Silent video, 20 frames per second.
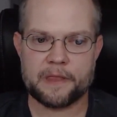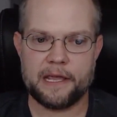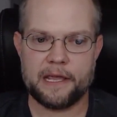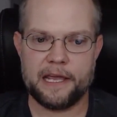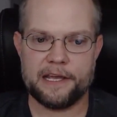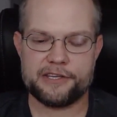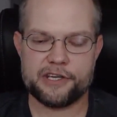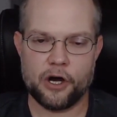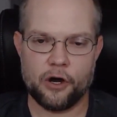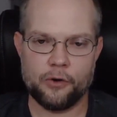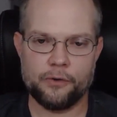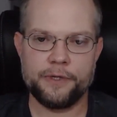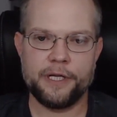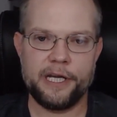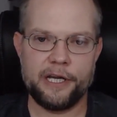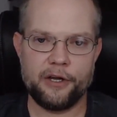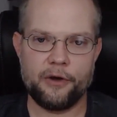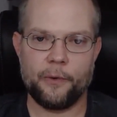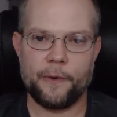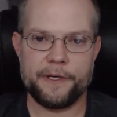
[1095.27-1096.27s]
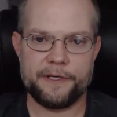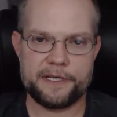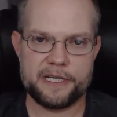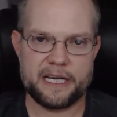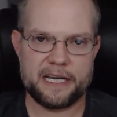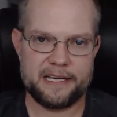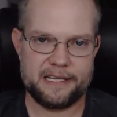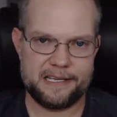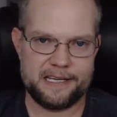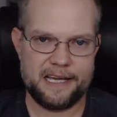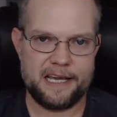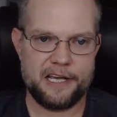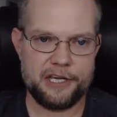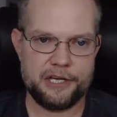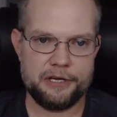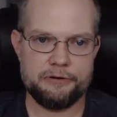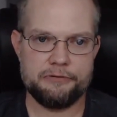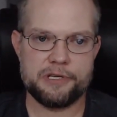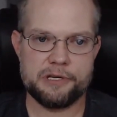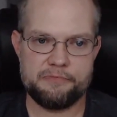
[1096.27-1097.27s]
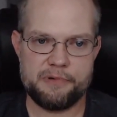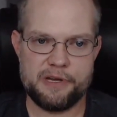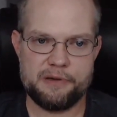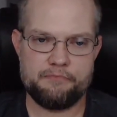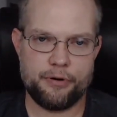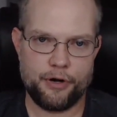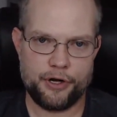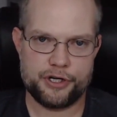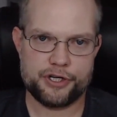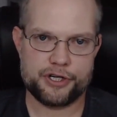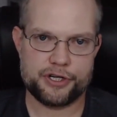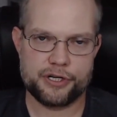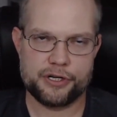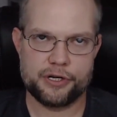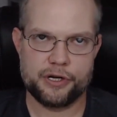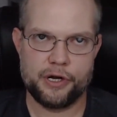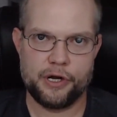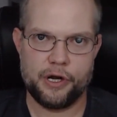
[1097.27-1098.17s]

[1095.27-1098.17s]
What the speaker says: it's only going to continue to be pushed